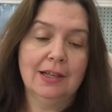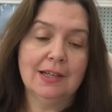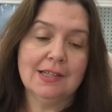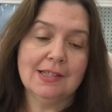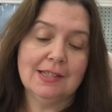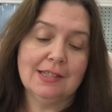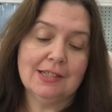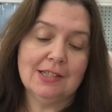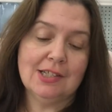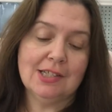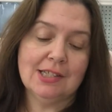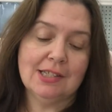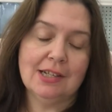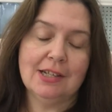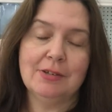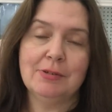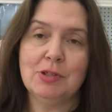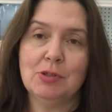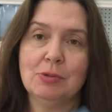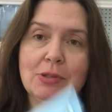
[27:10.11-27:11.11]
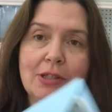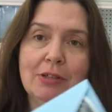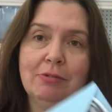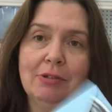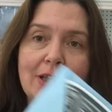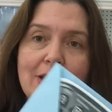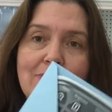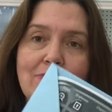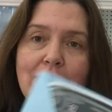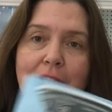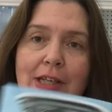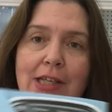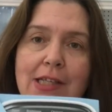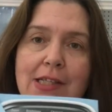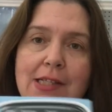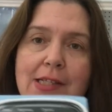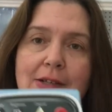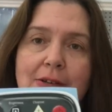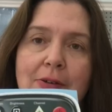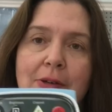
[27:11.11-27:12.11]
because I just thought it was really really funny.
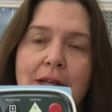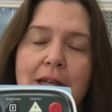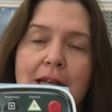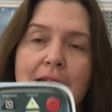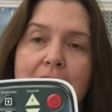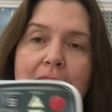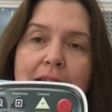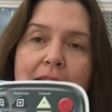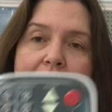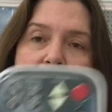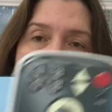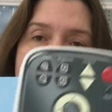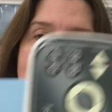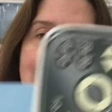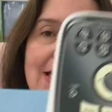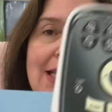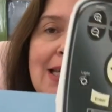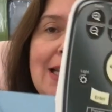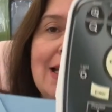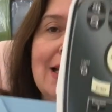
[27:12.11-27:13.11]
So it's